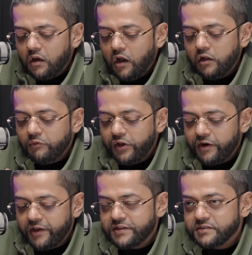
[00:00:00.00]
Al
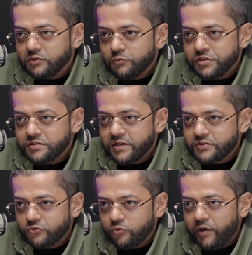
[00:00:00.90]
Manara exit, which is
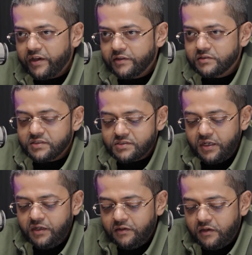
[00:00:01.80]
next to Dubai Hills
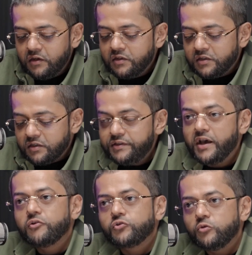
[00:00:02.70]
Estate,
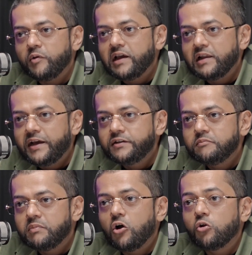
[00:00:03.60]
down to Dubai land
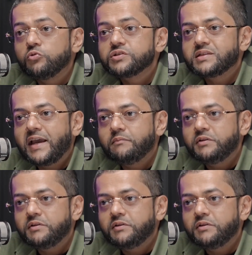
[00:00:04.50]
by almost 10